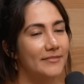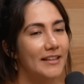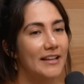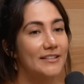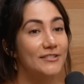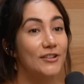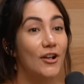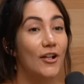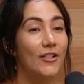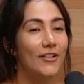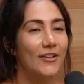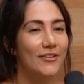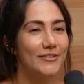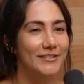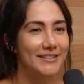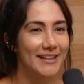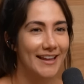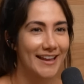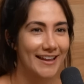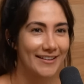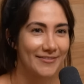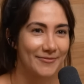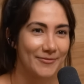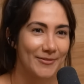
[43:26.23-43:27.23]
that's all I'll
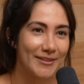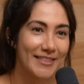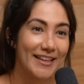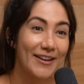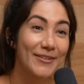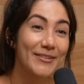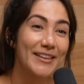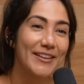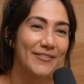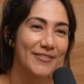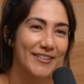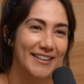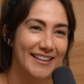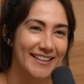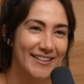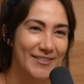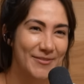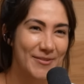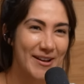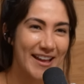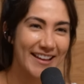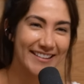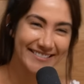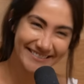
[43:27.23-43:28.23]
say without giving it
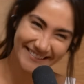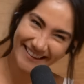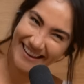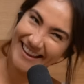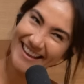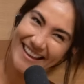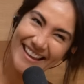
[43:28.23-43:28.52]
away.